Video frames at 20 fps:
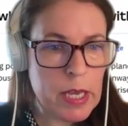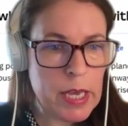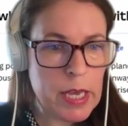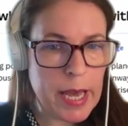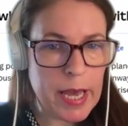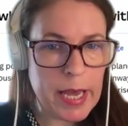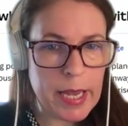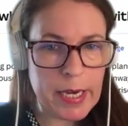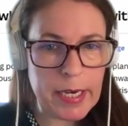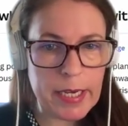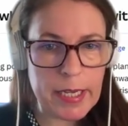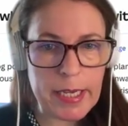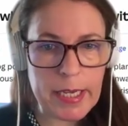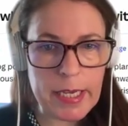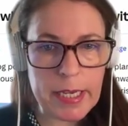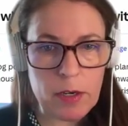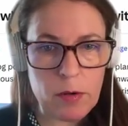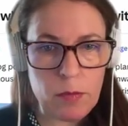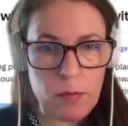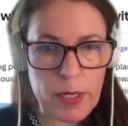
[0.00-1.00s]
And
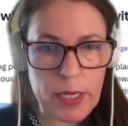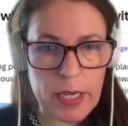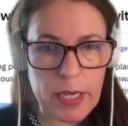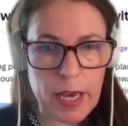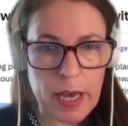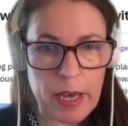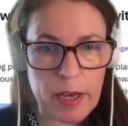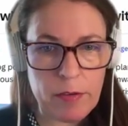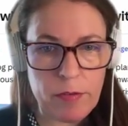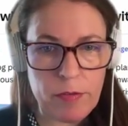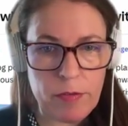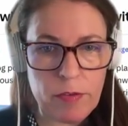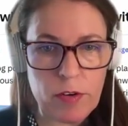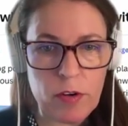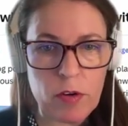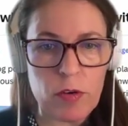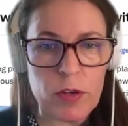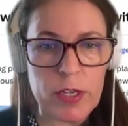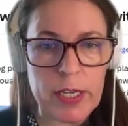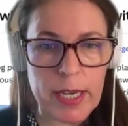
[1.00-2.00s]
here we have
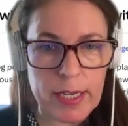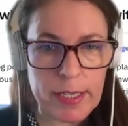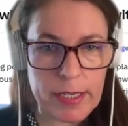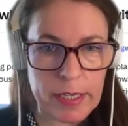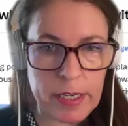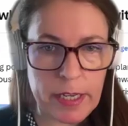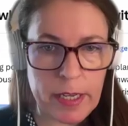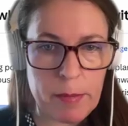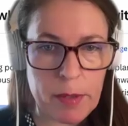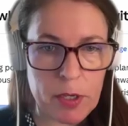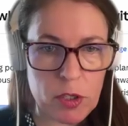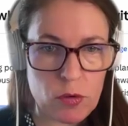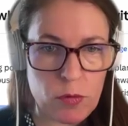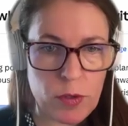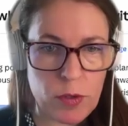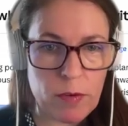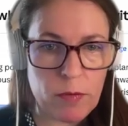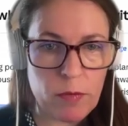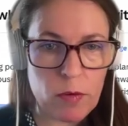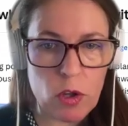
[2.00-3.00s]
create an image.
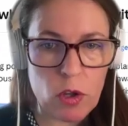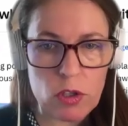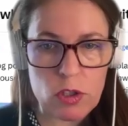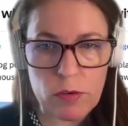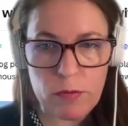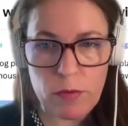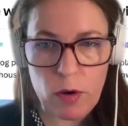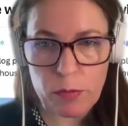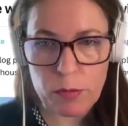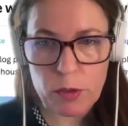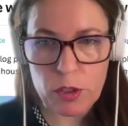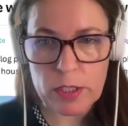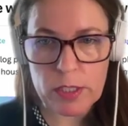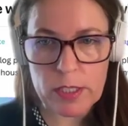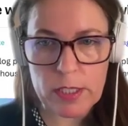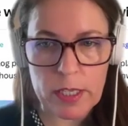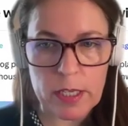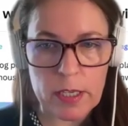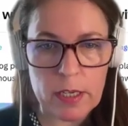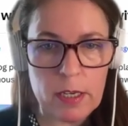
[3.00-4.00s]
We have lots of
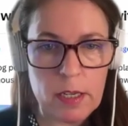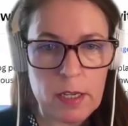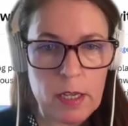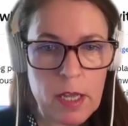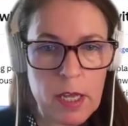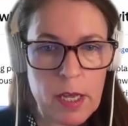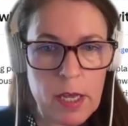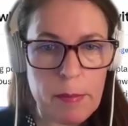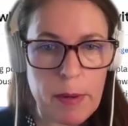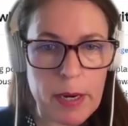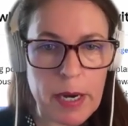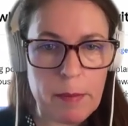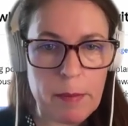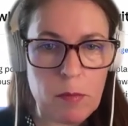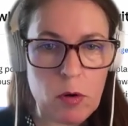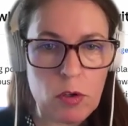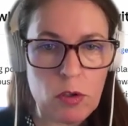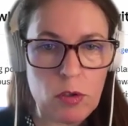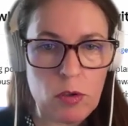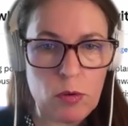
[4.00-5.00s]
options here, but I'm
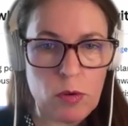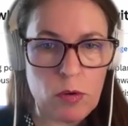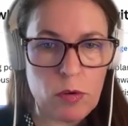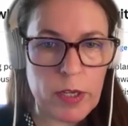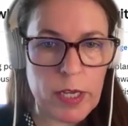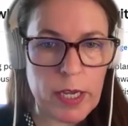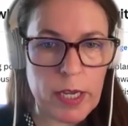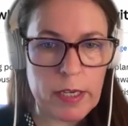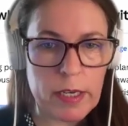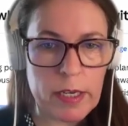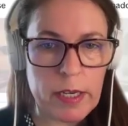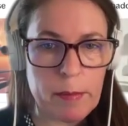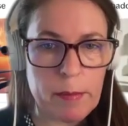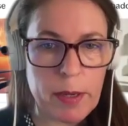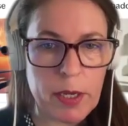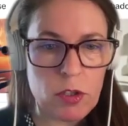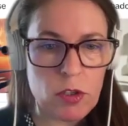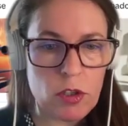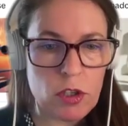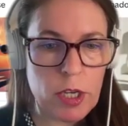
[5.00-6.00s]
going to create an
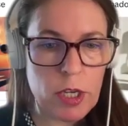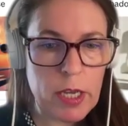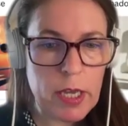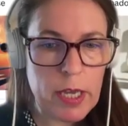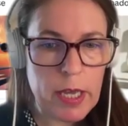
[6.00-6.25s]
image.